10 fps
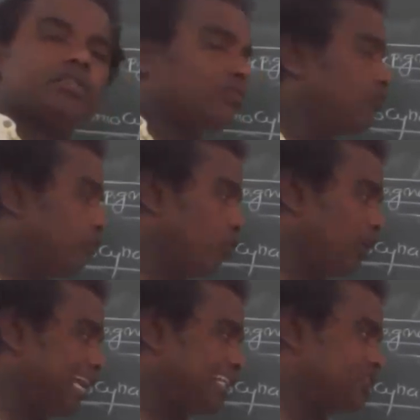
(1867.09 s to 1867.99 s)

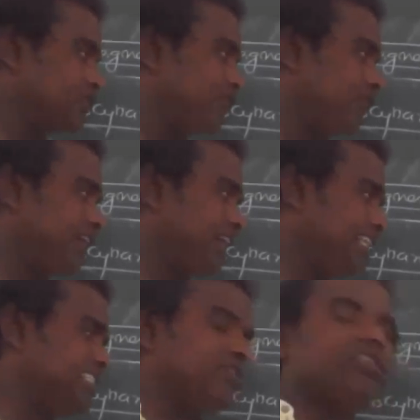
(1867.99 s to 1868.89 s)

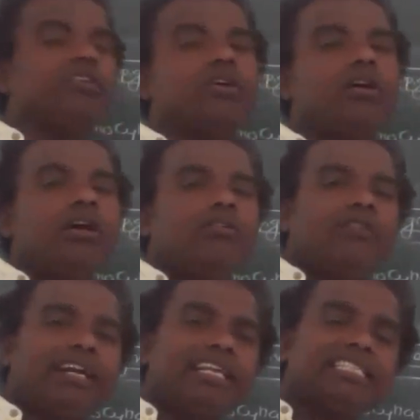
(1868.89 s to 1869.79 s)

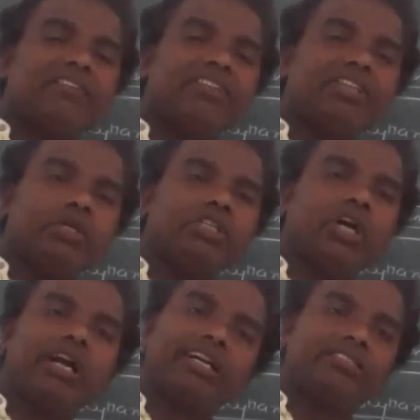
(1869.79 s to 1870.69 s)
4,47,000
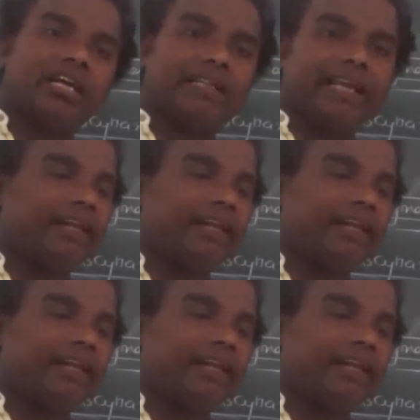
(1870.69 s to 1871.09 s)
Daltons are there.